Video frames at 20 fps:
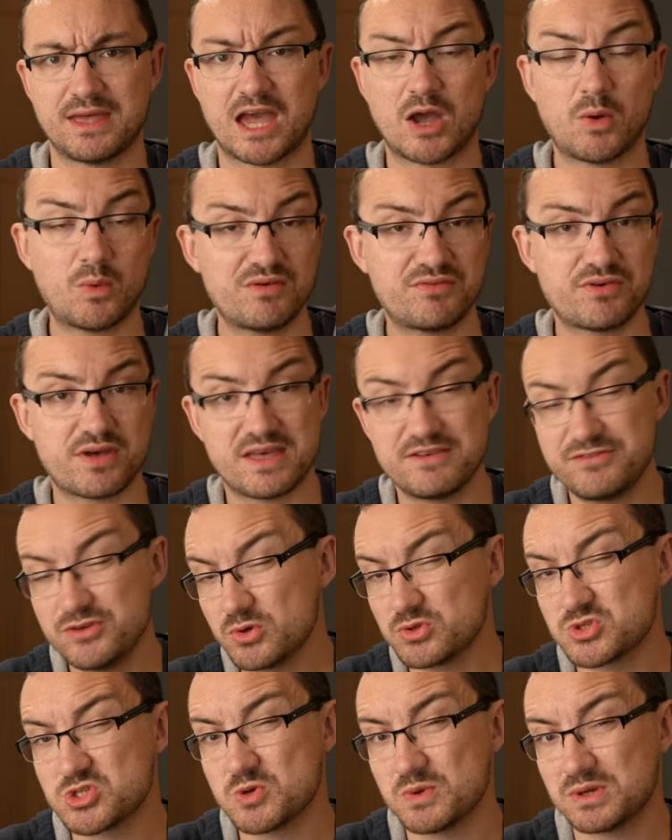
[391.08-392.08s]
However, if
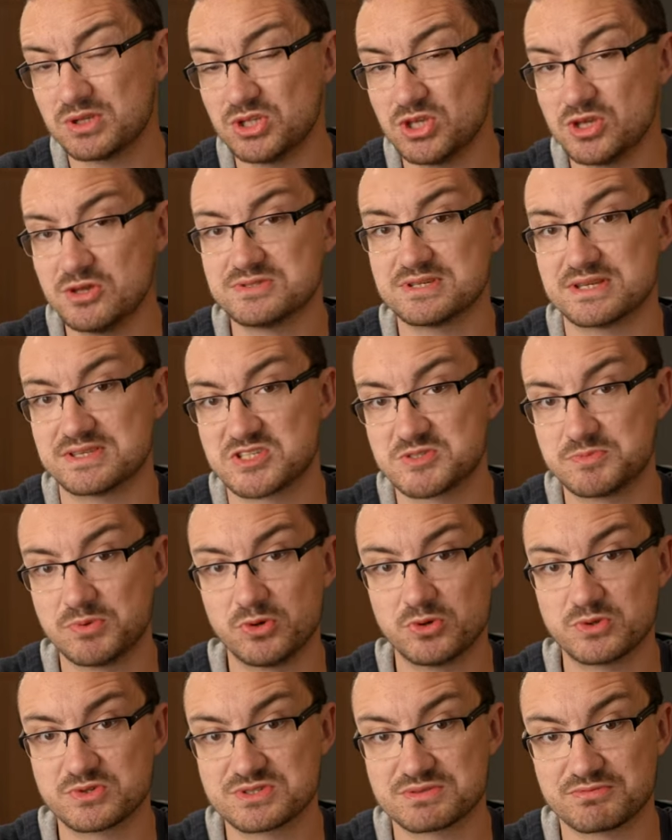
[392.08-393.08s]
you're doing news and
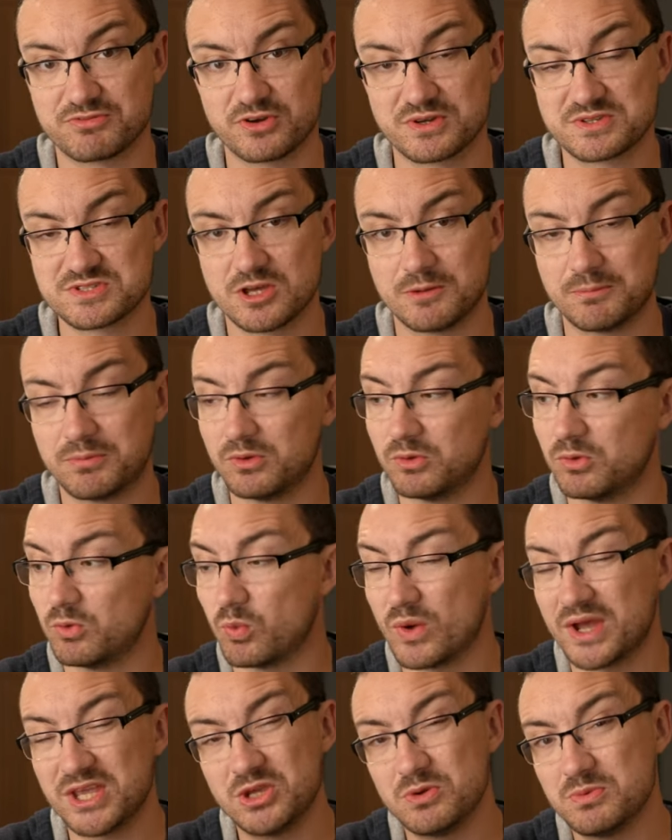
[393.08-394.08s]
sports, for example,
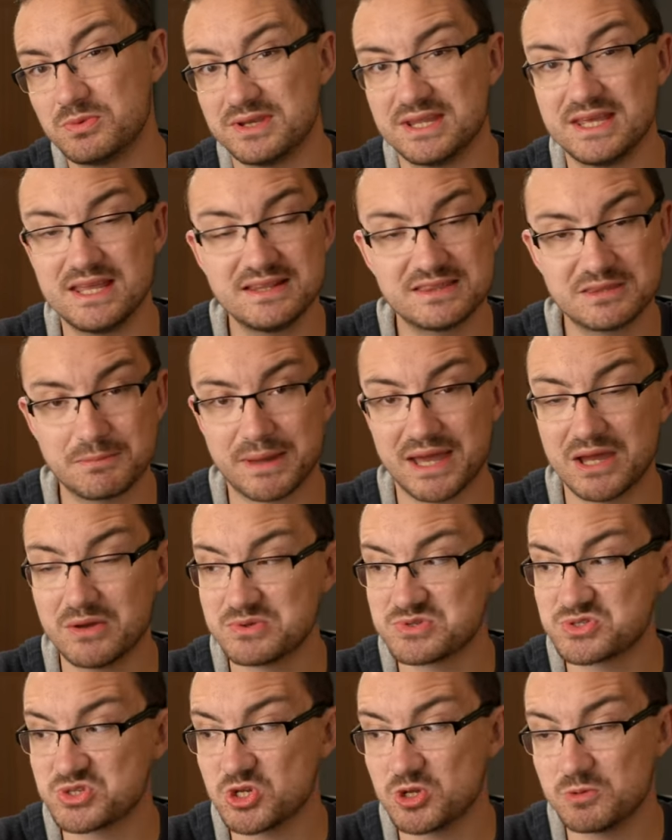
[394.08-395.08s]
where you need the
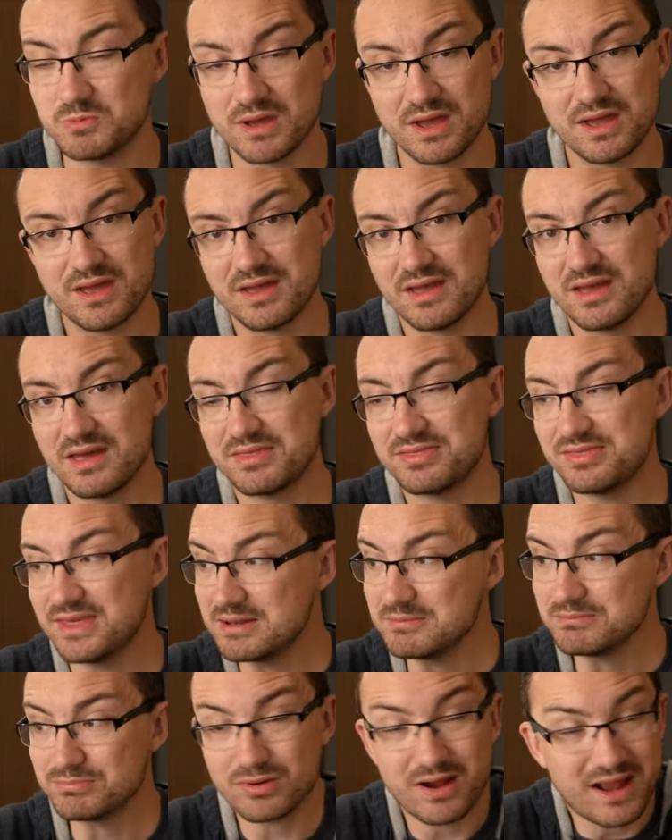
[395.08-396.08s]
power zoom,
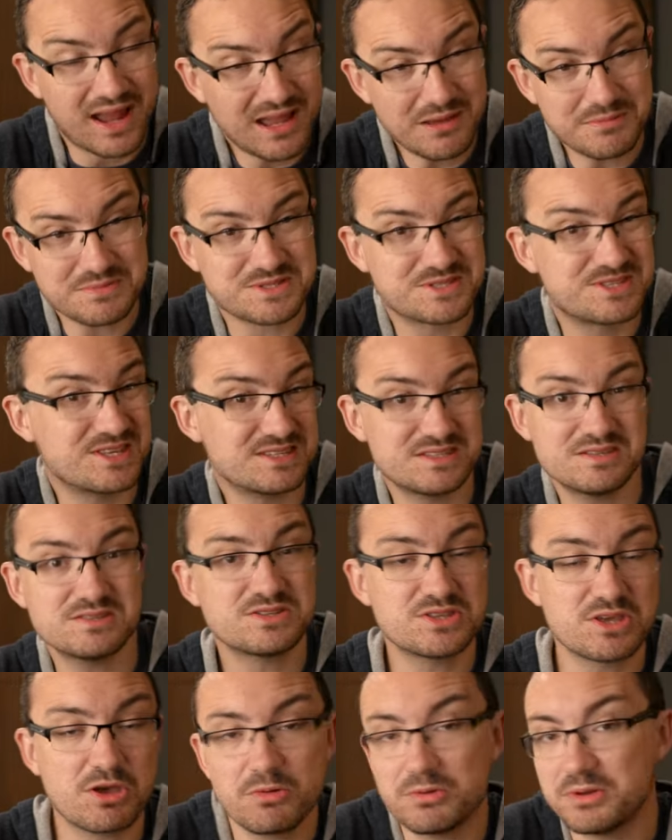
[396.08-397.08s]
then perhaps this
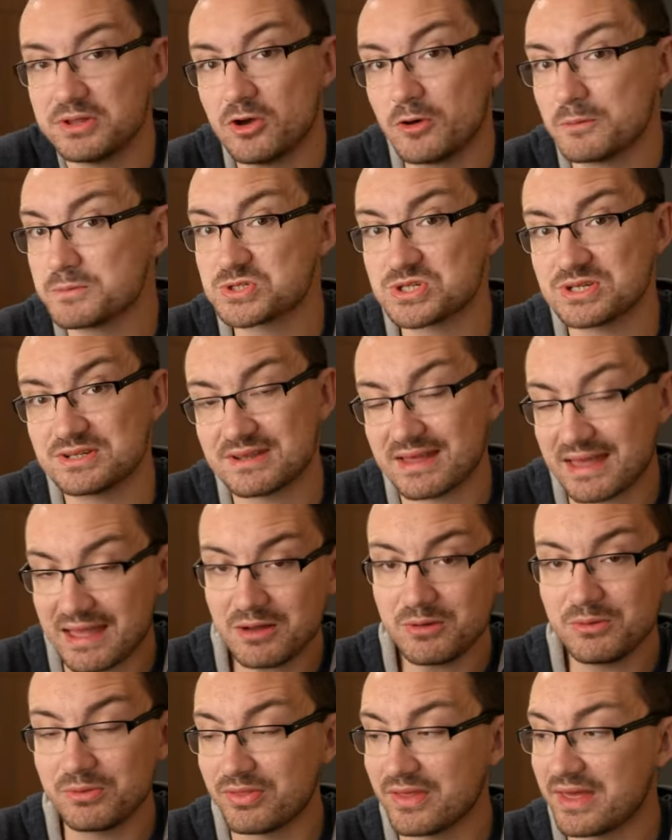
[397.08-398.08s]
is the only option
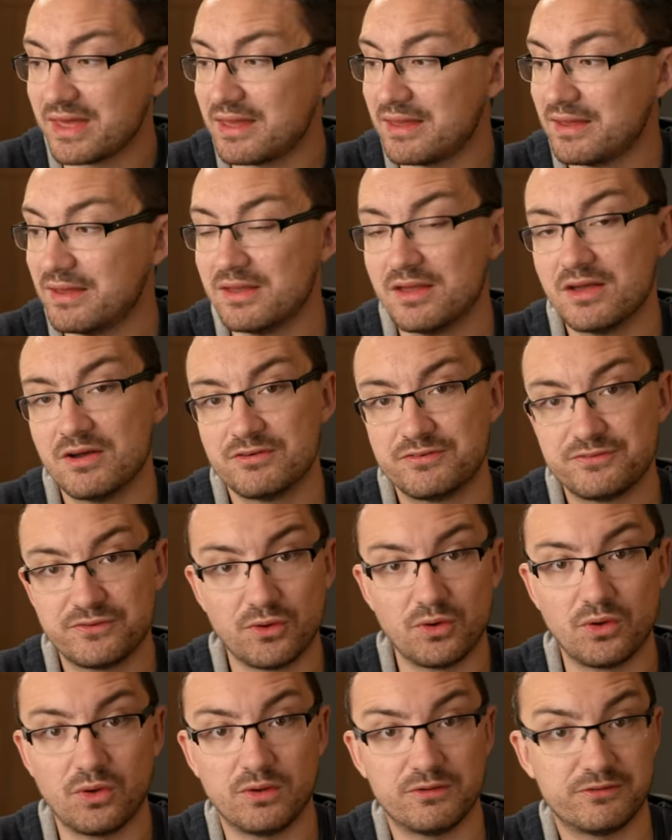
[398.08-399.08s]
out there
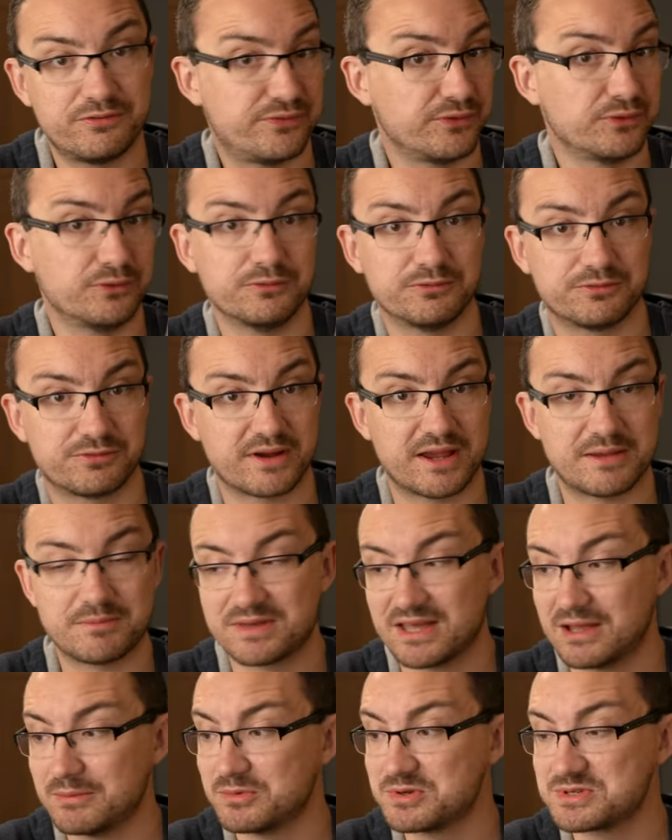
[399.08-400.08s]
for full frame
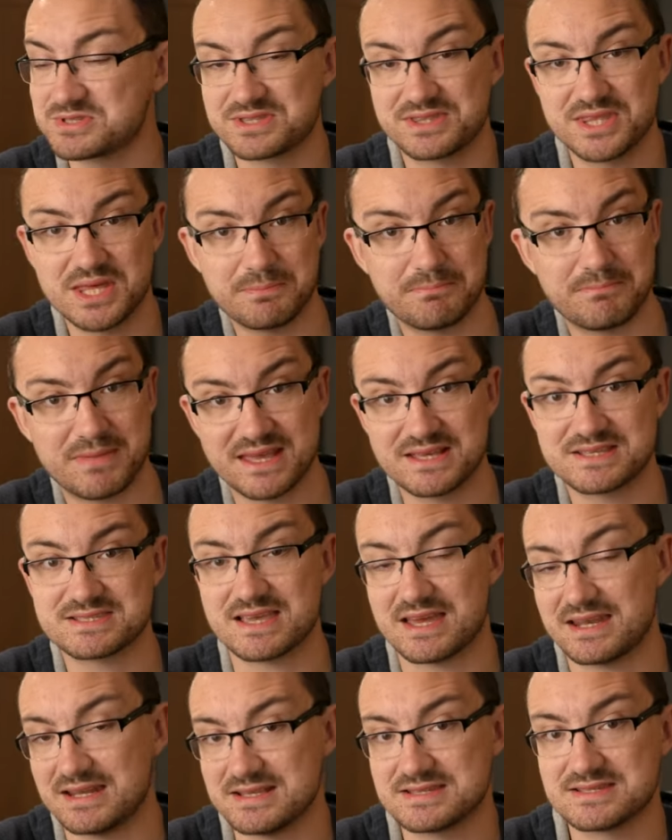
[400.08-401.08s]
cameras that makes
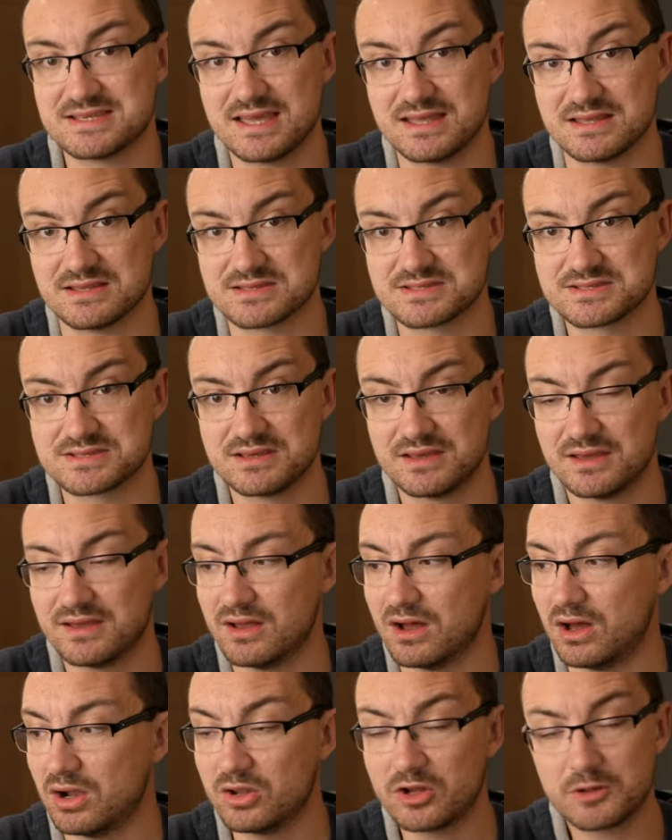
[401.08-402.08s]
any sense.
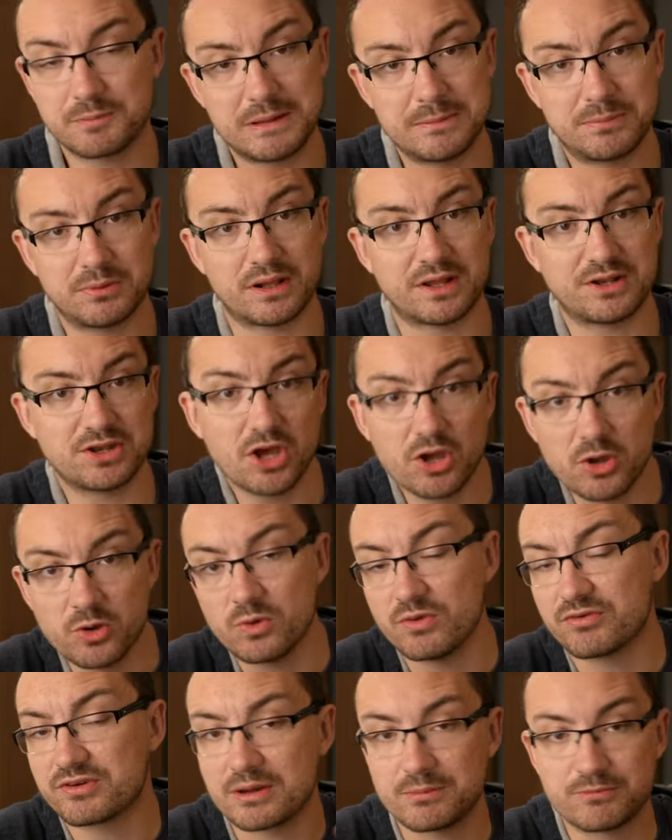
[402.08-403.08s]
A lot of people I know
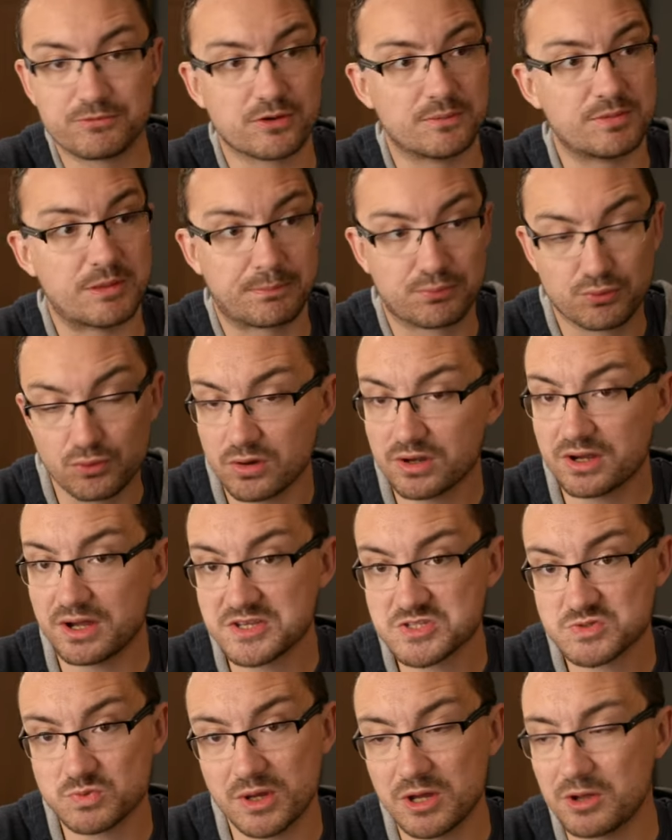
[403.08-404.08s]
who have come from the
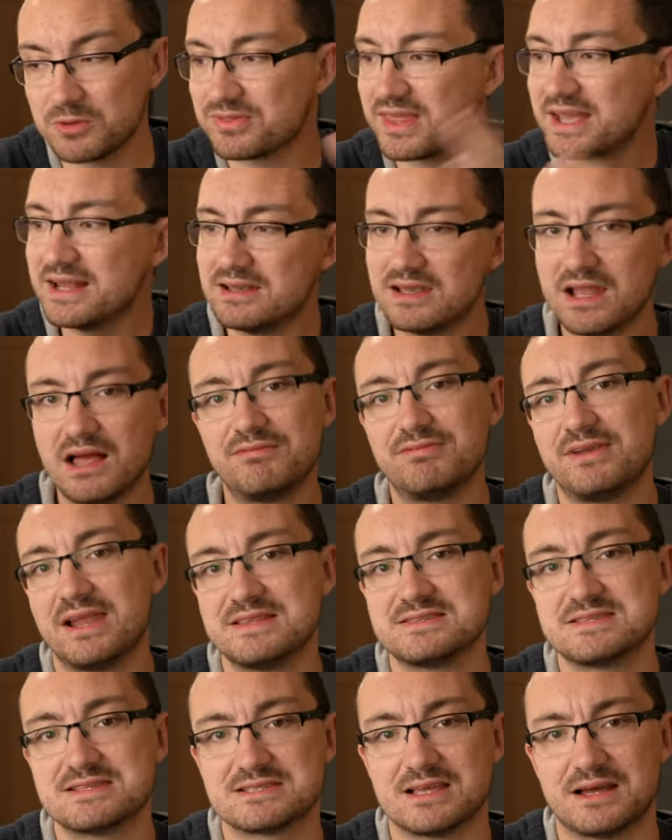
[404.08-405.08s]
broadcast world, they love
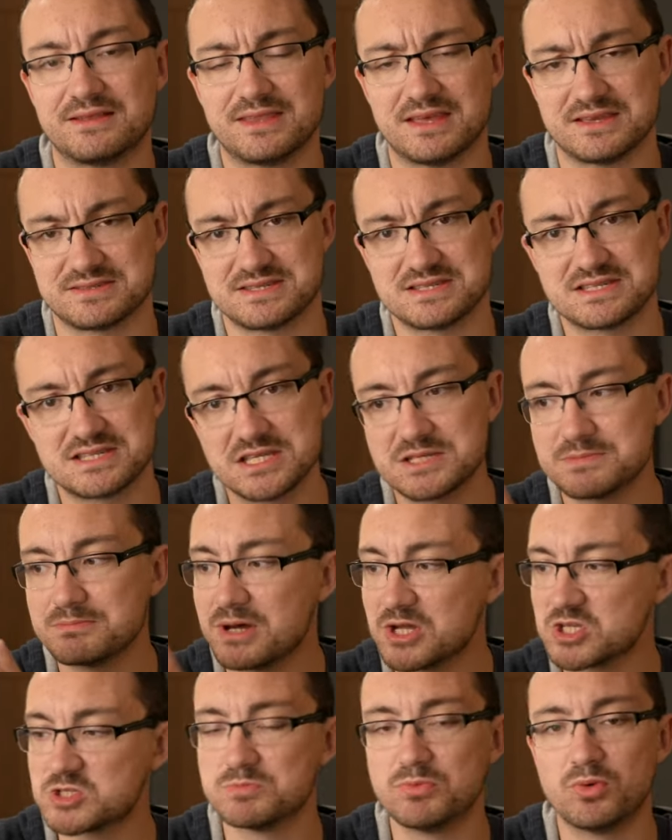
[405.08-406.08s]
lenses like this. This is
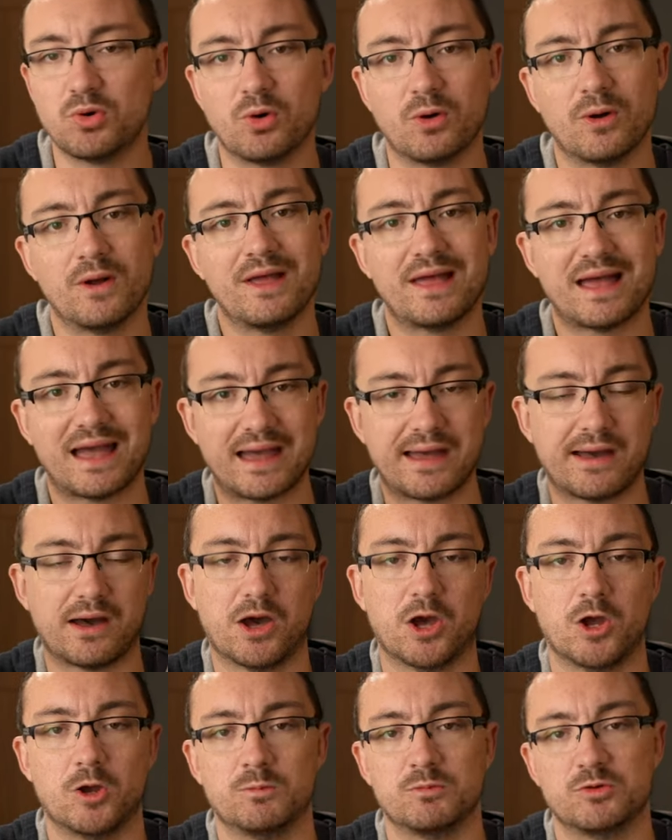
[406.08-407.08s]
much more at
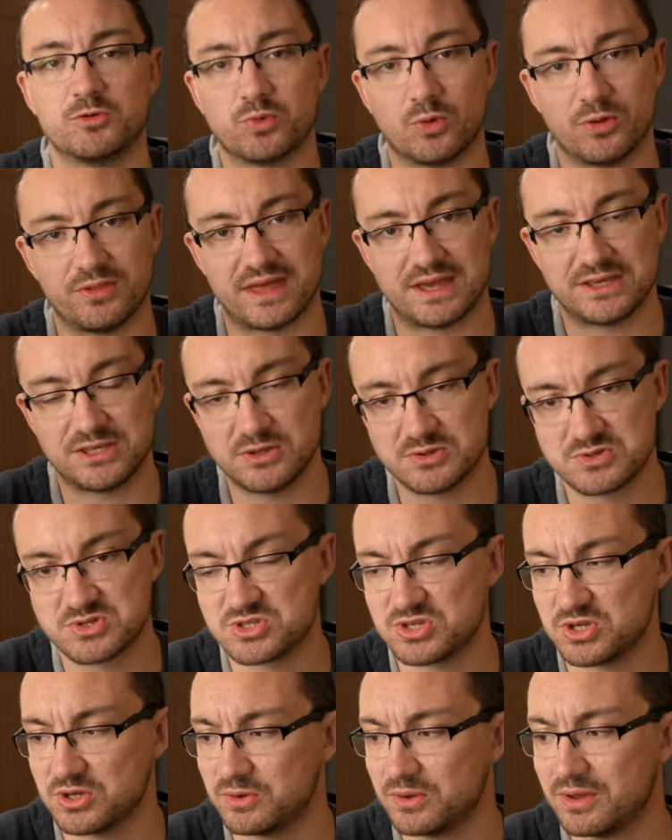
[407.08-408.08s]
home with what they're
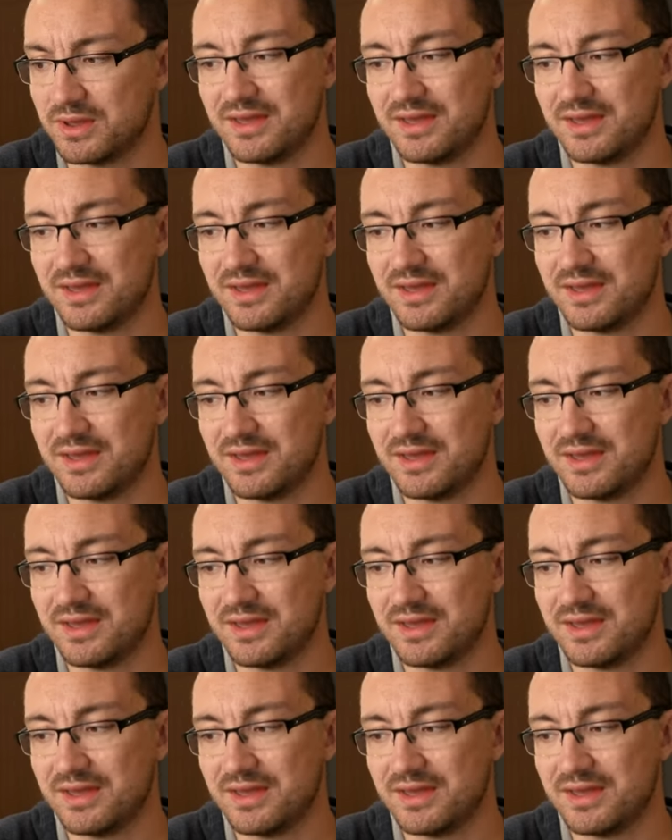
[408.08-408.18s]
used to.